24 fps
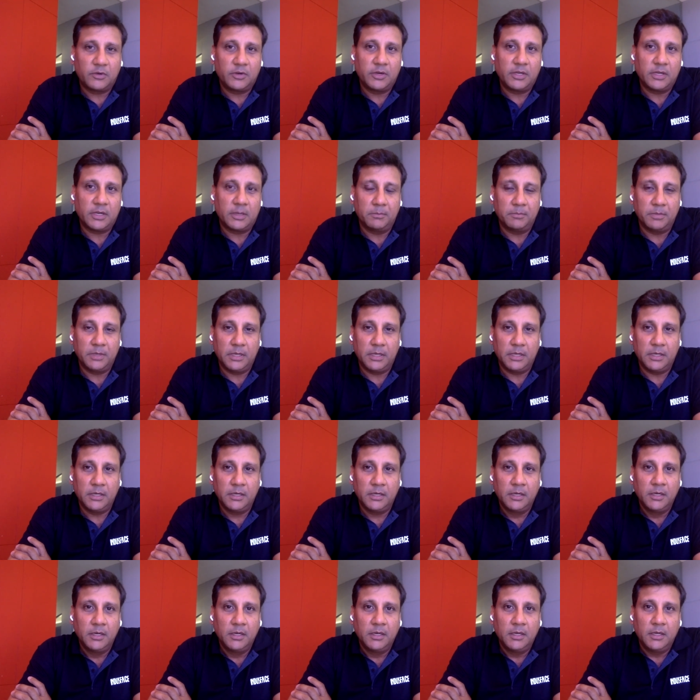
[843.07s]
is a security
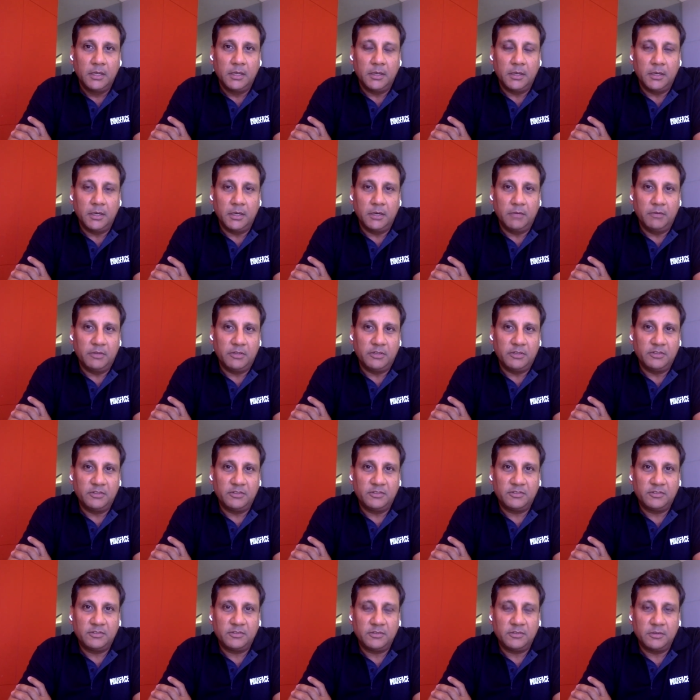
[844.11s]
company which
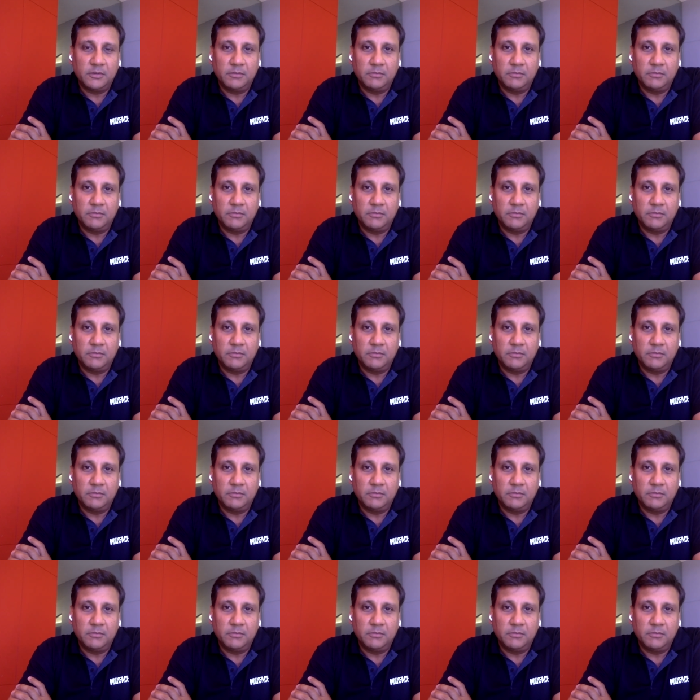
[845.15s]
is